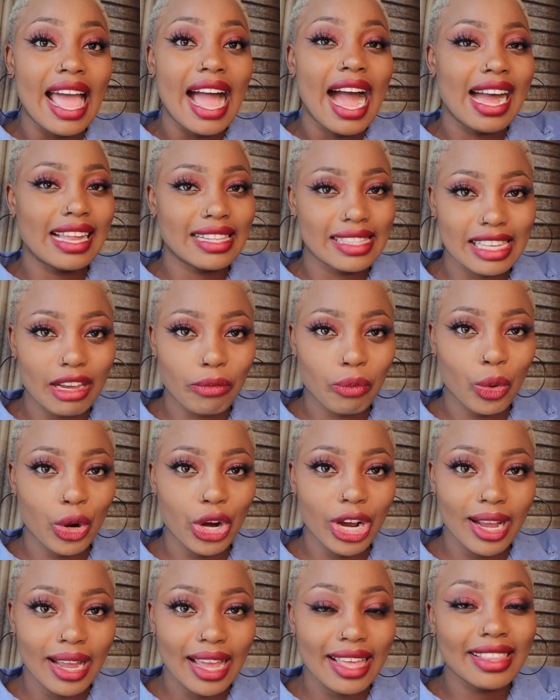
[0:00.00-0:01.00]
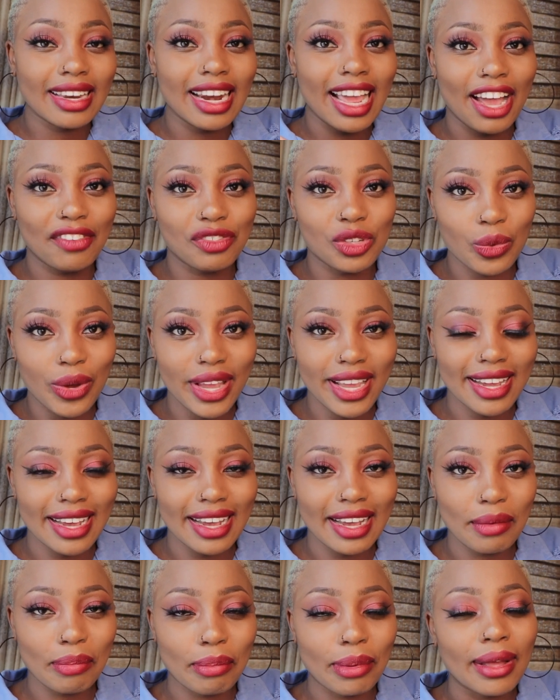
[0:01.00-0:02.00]
and some work, and then I have to wake
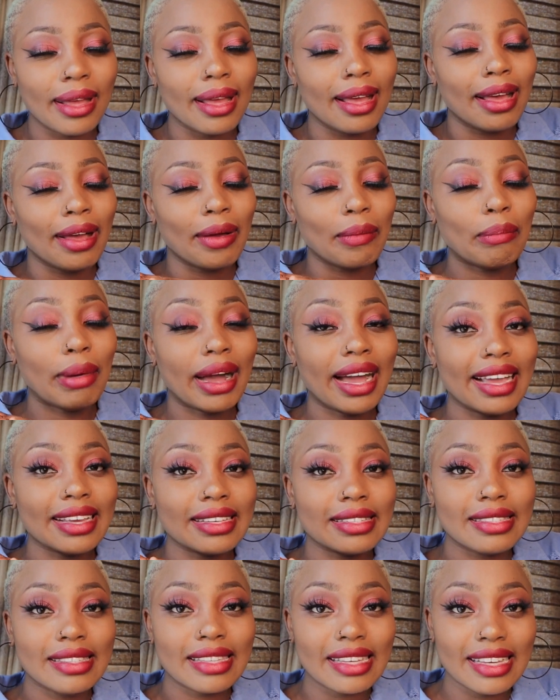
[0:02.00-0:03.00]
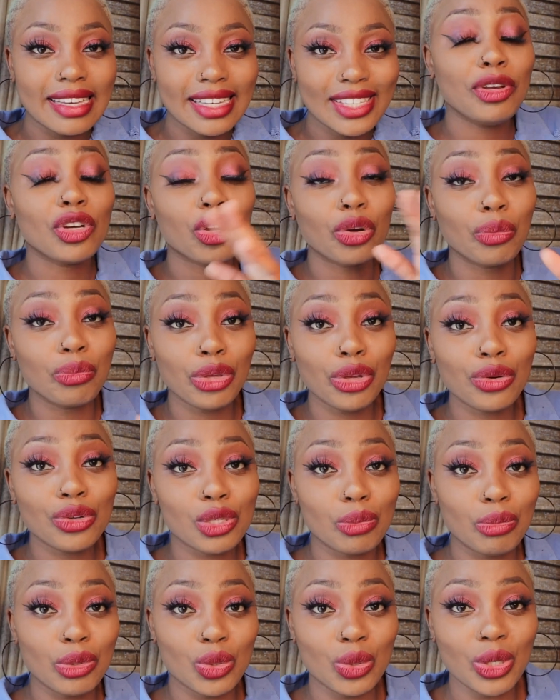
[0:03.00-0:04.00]
up by 6 and
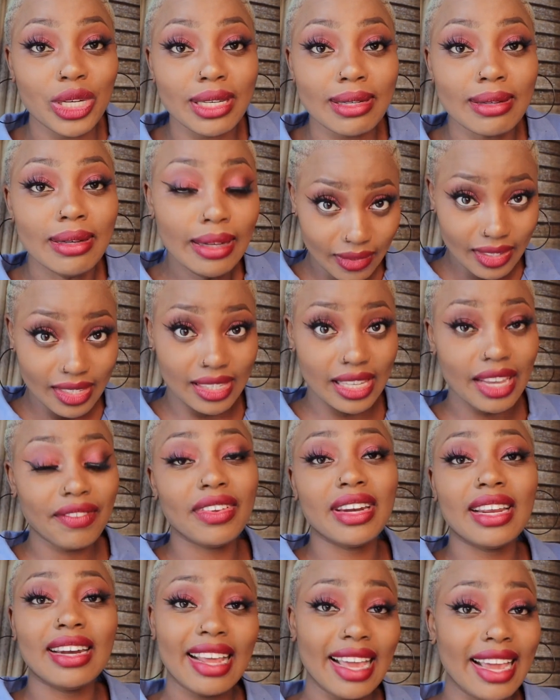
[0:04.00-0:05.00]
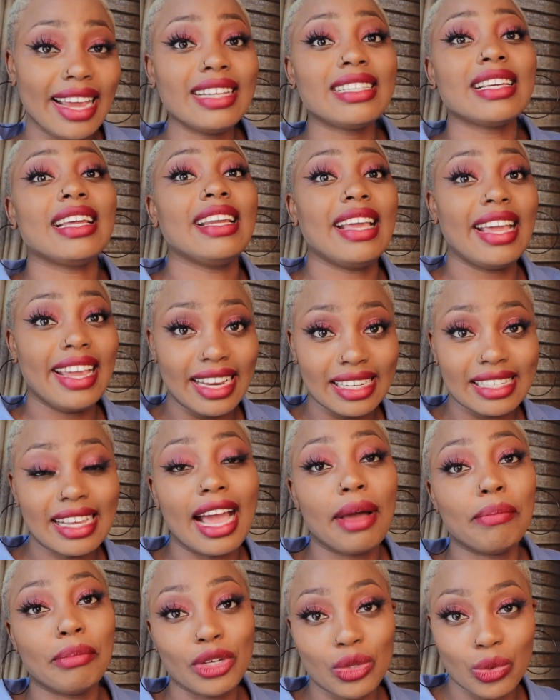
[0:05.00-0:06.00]
commute between 7 and 8, and 8
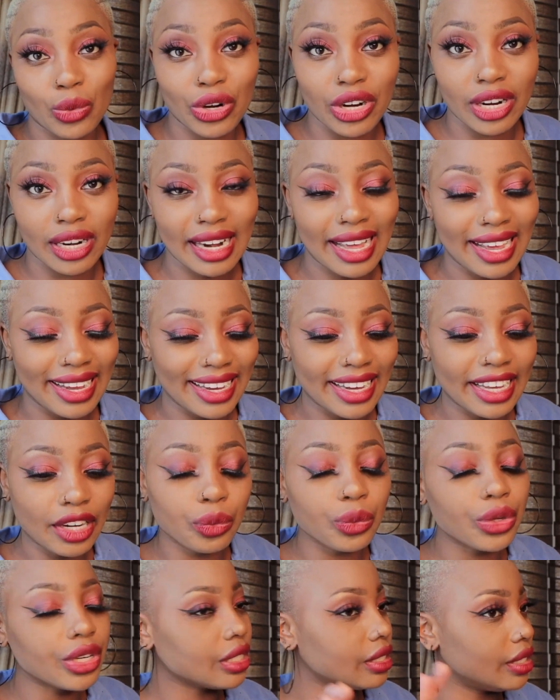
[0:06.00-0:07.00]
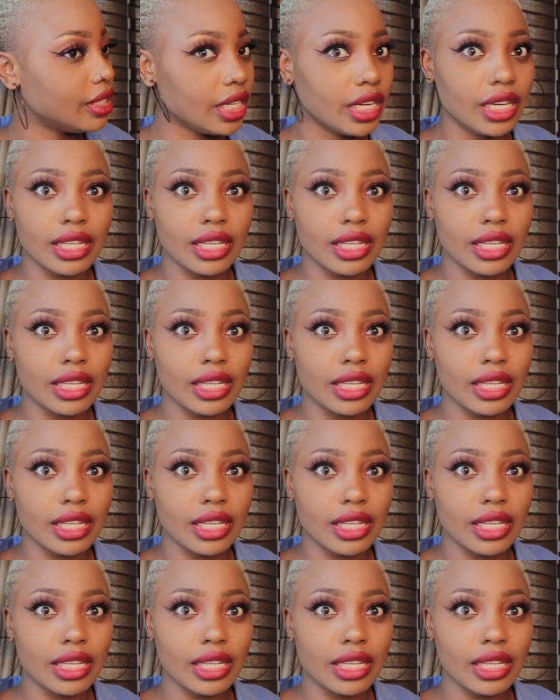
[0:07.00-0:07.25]
I'm at work. Like, it was